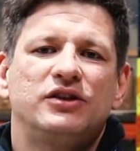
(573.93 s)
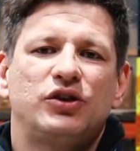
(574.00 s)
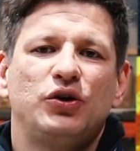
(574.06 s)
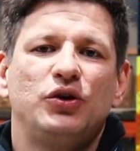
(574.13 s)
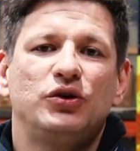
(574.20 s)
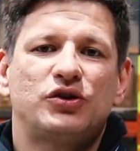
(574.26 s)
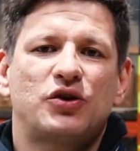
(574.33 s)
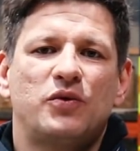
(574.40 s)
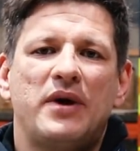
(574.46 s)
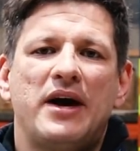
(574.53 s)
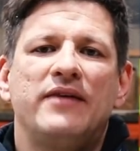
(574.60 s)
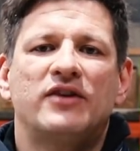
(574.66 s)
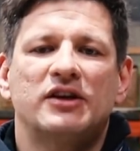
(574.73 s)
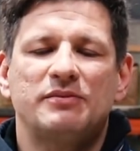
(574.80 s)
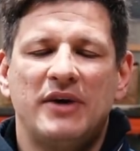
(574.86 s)
to
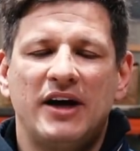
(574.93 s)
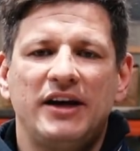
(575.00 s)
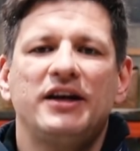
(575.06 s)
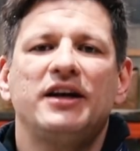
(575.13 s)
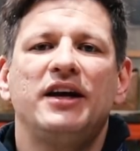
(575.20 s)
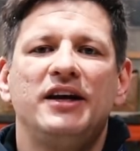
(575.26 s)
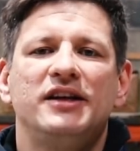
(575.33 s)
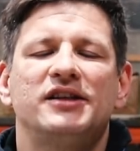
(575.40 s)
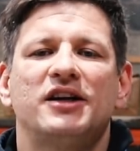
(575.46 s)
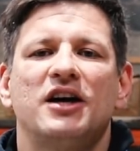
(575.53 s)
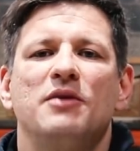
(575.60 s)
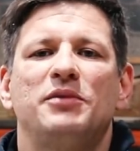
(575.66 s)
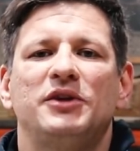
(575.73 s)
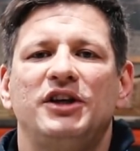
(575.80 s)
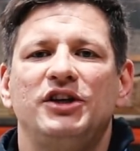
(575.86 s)
survive, because mining is a
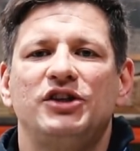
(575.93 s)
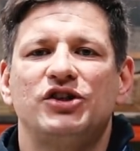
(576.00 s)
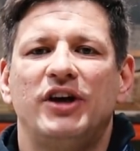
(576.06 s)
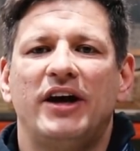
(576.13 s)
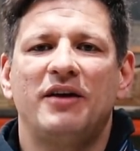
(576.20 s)
competition.